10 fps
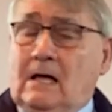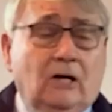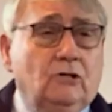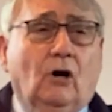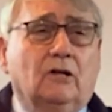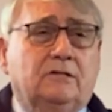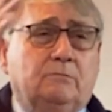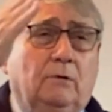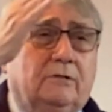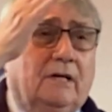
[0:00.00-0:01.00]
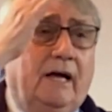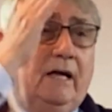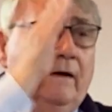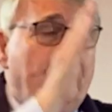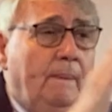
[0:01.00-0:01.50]
and God will
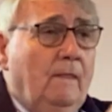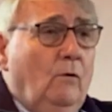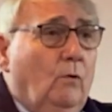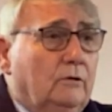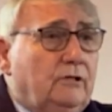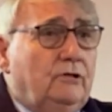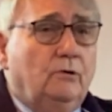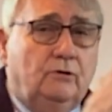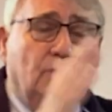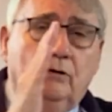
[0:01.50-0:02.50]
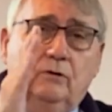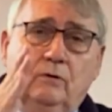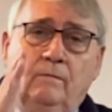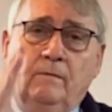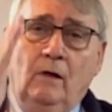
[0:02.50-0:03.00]
say, what did you do
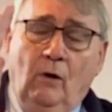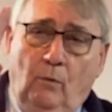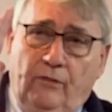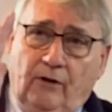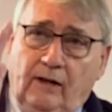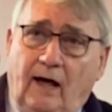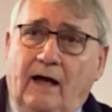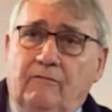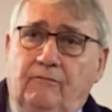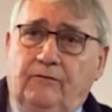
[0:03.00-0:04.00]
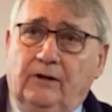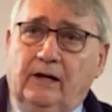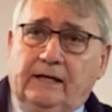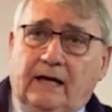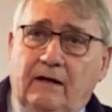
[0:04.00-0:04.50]
with the life that
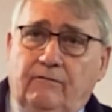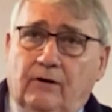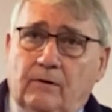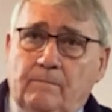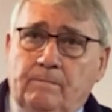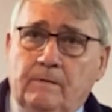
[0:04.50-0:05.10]
I gave you?